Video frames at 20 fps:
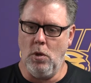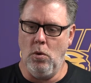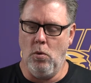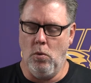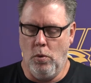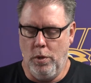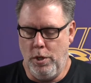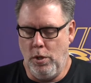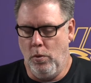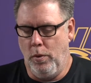
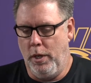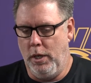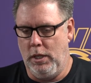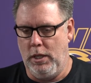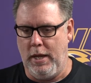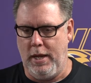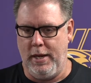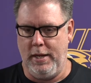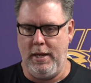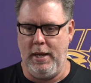when you win a
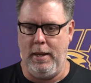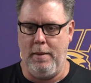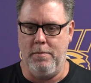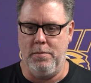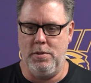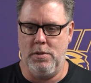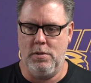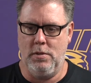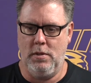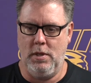lot of
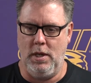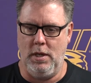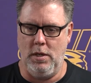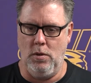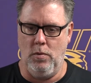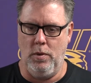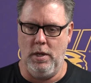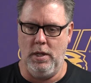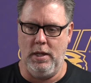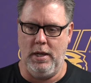games and
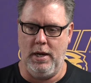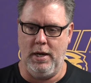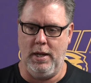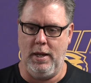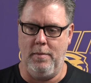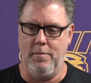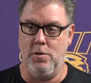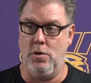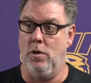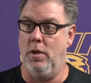you win a lot of
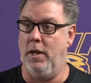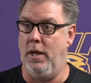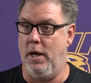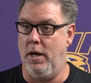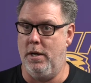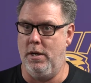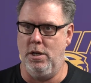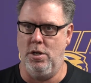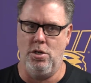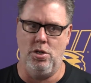games early
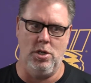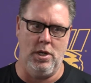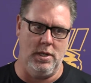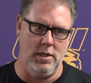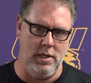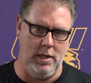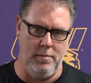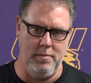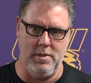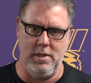on and you
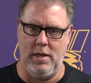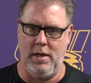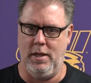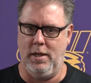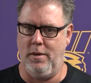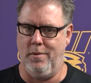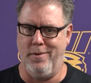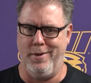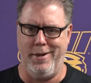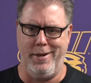shut teams out, I
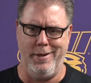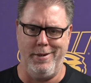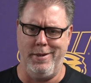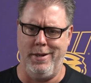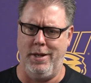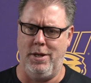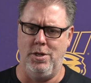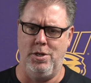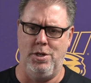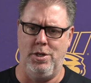think we're at
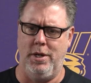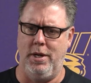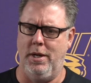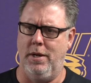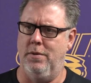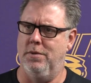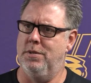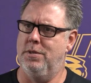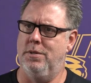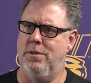10
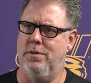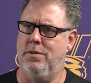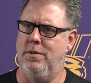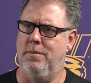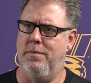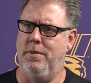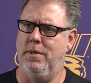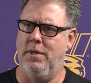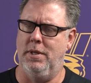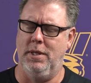shutouts or
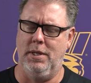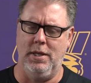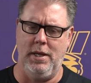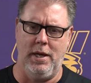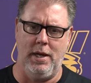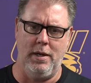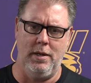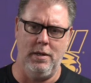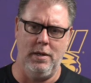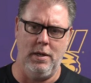something like
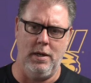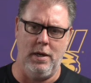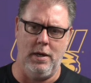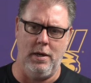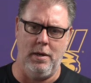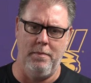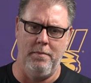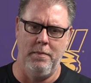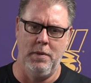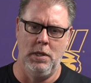that,
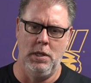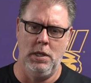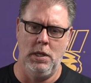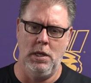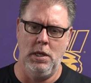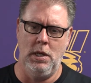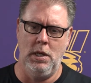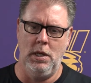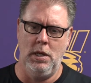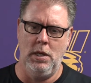
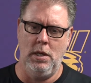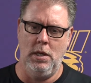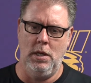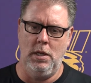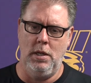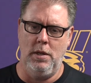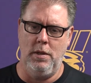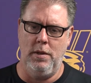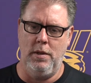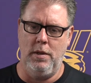
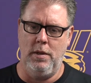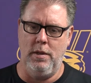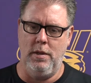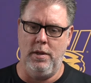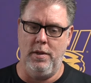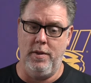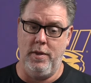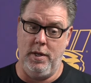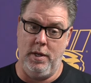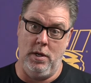
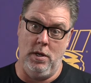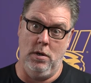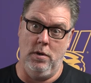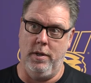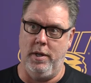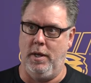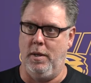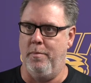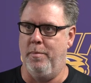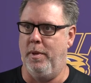then they know
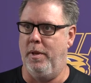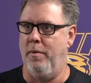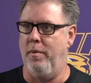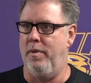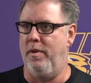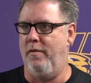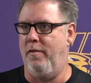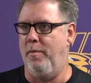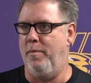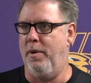they can play
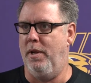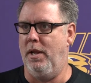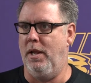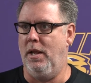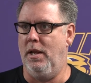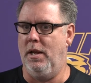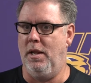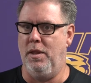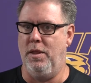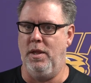with everybody.
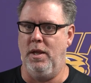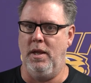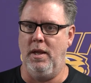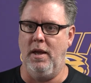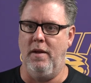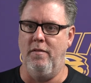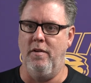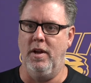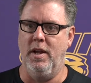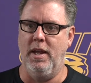And I think
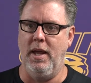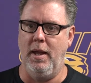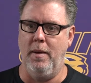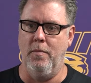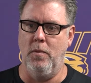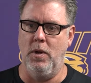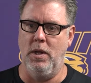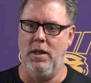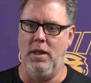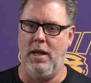every
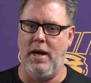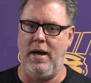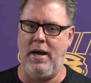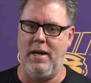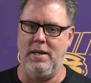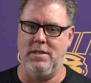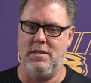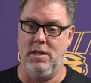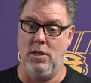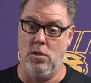game we
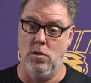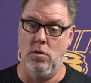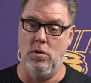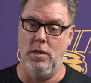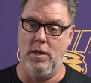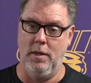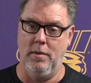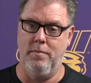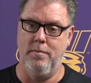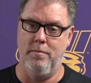lost,
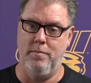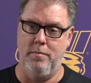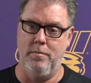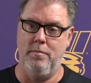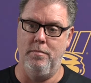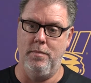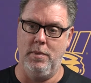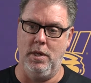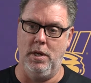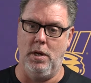including,
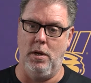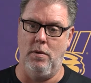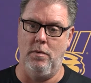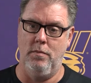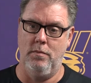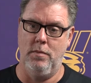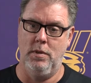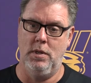you know,